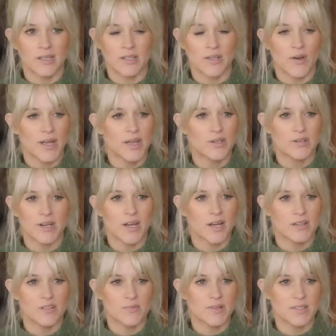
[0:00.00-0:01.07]
so. no i agree
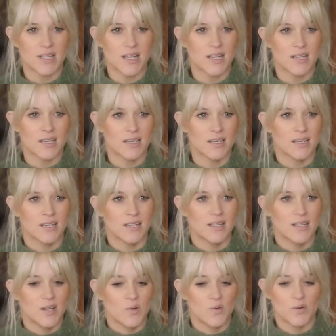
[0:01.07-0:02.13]
100% yeah
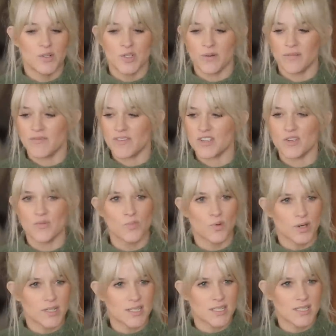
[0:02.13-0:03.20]
we're doing vision
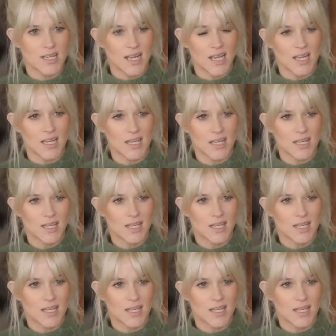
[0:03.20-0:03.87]
boards tonight